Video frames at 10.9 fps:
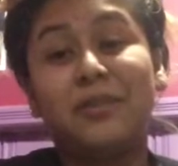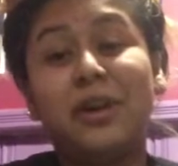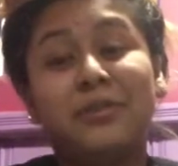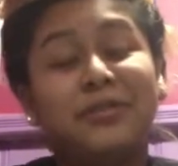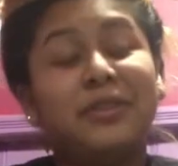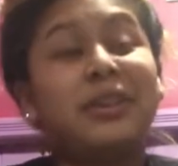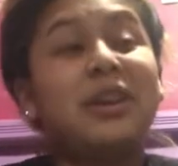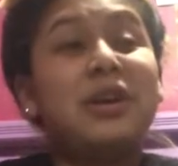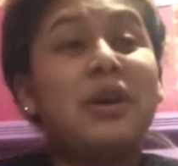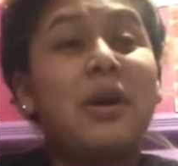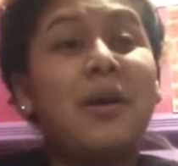around
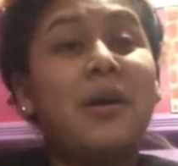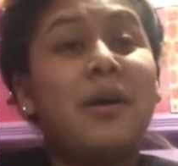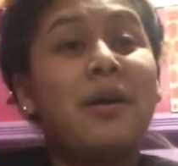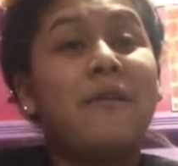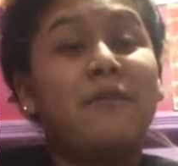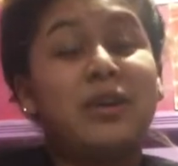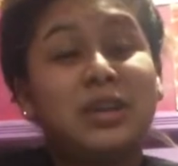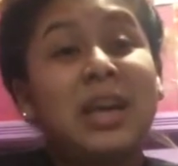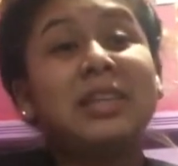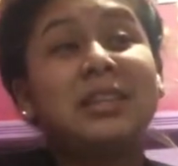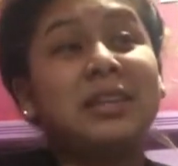for
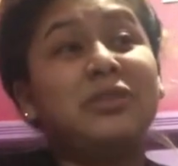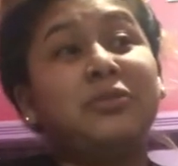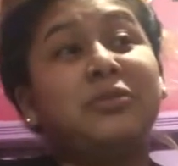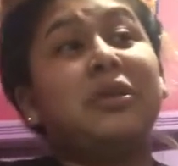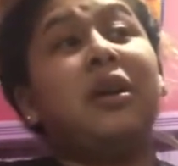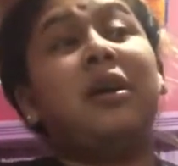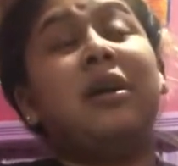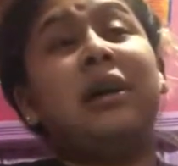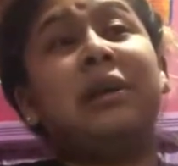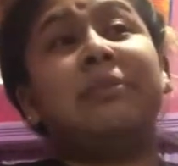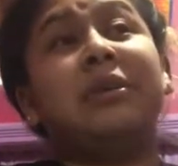that tattoo.
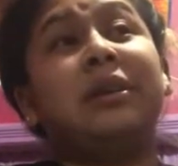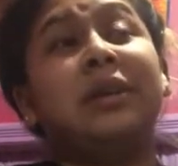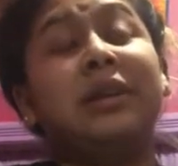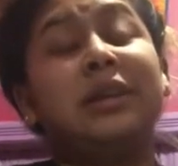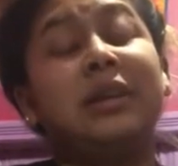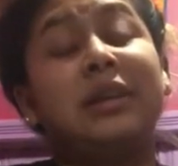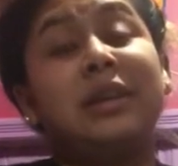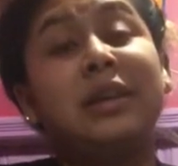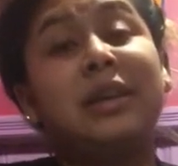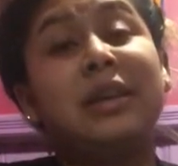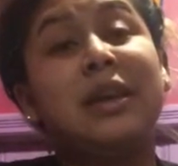Um,
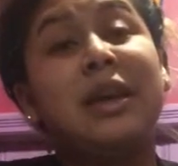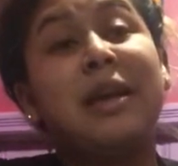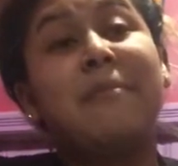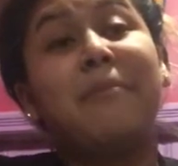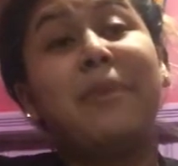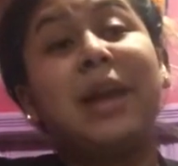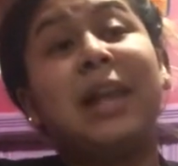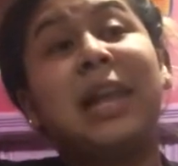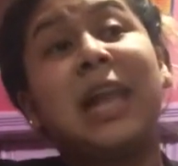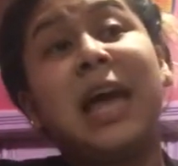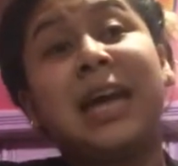my
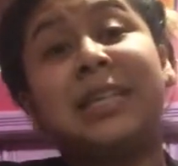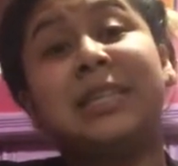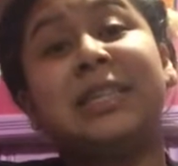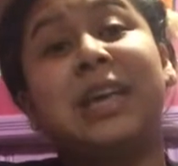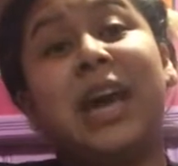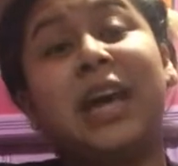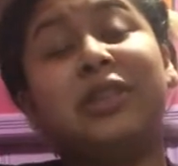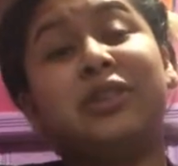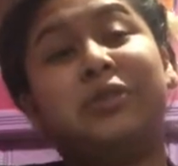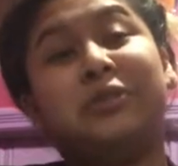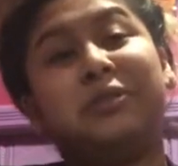last
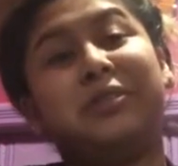tattoo.